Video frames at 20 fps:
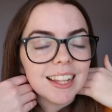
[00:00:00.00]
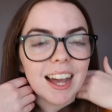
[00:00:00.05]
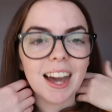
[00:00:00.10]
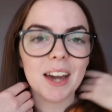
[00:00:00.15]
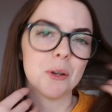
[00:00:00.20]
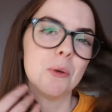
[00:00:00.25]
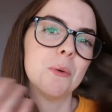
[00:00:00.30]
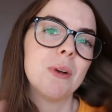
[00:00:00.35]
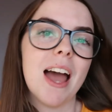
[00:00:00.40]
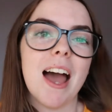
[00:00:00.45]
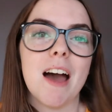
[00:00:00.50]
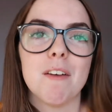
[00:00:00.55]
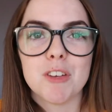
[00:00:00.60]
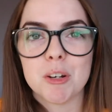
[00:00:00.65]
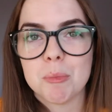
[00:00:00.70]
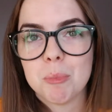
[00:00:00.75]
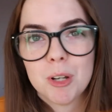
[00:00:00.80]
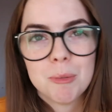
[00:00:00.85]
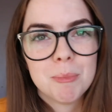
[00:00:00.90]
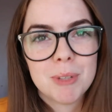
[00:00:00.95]
I don't have
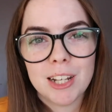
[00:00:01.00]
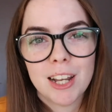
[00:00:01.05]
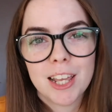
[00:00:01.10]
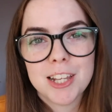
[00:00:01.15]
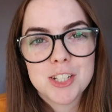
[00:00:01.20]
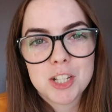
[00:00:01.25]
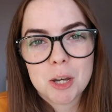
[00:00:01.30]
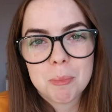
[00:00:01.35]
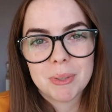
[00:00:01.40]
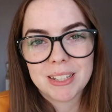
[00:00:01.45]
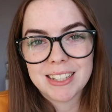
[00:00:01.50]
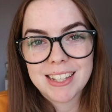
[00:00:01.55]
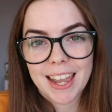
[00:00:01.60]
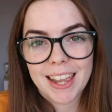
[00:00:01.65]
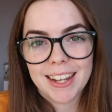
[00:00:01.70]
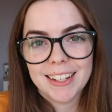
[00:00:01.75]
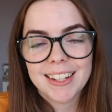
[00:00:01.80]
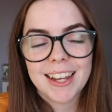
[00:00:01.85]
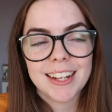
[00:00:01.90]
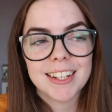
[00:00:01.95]
an appointment lined up
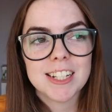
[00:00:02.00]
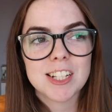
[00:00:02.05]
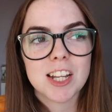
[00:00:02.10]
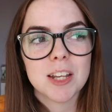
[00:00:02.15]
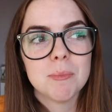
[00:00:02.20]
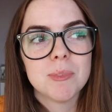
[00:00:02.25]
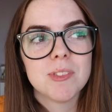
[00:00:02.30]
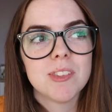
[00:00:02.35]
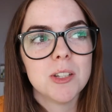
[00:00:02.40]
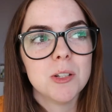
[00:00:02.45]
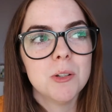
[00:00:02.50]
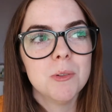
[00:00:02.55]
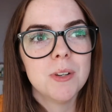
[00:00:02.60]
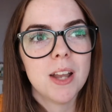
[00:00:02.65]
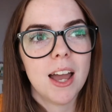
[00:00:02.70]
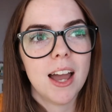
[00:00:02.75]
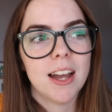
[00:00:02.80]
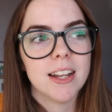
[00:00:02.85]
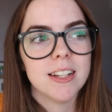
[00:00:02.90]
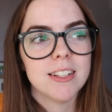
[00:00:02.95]
again anytime
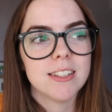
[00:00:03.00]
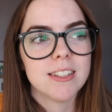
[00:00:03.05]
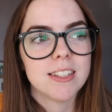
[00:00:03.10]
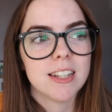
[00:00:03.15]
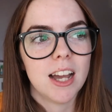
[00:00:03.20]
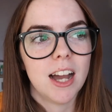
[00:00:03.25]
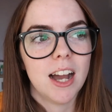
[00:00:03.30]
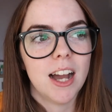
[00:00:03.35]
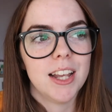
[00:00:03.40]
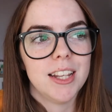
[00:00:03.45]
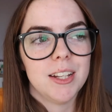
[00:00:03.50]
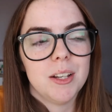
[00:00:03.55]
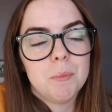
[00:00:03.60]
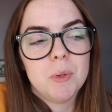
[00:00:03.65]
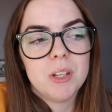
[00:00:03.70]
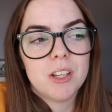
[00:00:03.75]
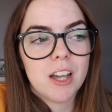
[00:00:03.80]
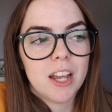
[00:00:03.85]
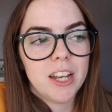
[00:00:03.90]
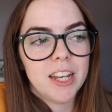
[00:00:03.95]
soon. And
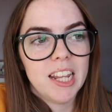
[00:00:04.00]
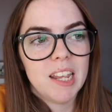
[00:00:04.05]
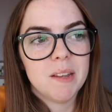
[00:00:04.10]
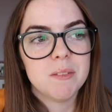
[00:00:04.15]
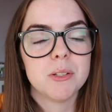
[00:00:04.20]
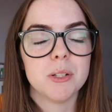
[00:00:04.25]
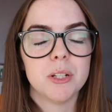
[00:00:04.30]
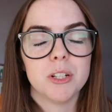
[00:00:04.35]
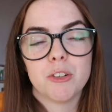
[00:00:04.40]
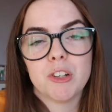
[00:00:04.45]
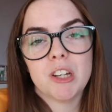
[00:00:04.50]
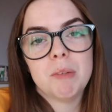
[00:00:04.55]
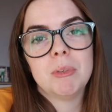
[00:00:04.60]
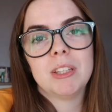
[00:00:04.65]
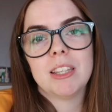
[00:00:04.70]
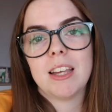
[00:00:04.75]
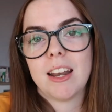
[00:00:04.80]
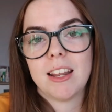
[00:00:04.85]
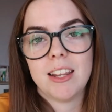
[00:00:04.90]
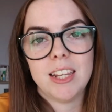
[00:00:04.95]
we kind of came to an
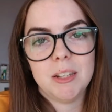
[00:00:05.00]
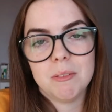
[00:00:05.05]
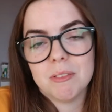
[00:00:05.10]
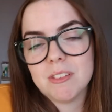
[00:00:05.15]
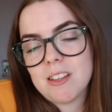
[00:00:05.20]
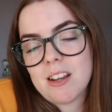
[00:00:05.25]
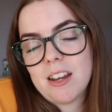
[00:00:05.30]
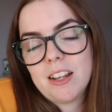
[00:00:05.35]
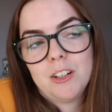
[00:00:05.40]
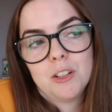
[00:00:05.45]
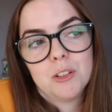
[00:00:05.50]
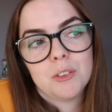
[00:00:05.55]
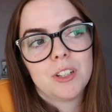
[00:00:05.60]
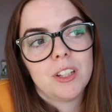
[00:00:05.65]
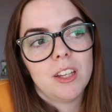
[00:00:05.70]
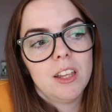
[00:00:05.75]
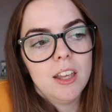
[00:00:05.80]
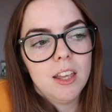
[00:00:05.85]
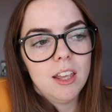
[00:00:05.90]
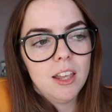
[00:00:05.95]
agreement that he was like,
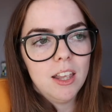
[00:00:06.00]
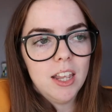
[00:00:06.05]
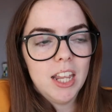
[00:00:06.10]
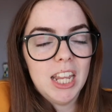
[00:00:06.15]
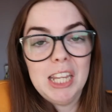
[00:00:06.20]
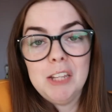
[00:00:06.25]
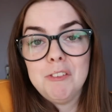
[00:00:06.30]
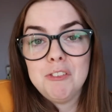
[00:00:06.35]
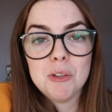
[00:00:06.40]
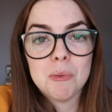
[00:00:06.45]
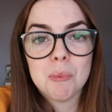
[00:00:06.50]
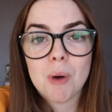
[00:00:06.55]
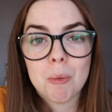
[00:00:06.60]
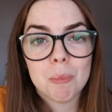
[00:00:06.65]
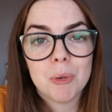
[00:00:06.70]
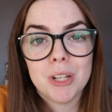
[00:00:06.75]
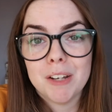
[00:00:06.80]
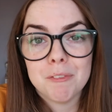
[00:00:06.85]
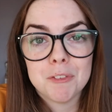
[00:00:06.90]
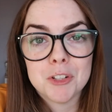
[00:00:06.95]
look, if you
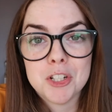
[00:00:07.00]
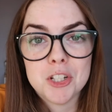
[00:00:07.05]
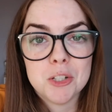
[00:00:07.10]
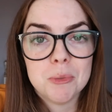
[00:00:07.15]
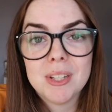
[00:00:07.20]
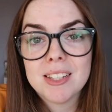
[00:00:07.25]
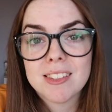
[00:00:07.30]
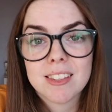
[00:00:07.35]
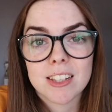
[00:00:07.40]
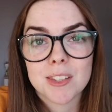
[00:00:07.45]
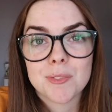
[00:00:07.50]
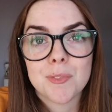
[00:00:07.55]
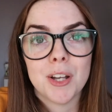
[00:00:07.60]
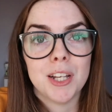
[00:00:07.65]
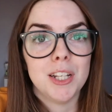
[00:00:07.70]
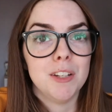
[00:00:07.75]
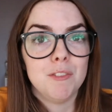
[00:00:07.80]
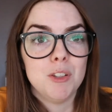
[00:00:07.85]
want one every 2 weeks, that's fine.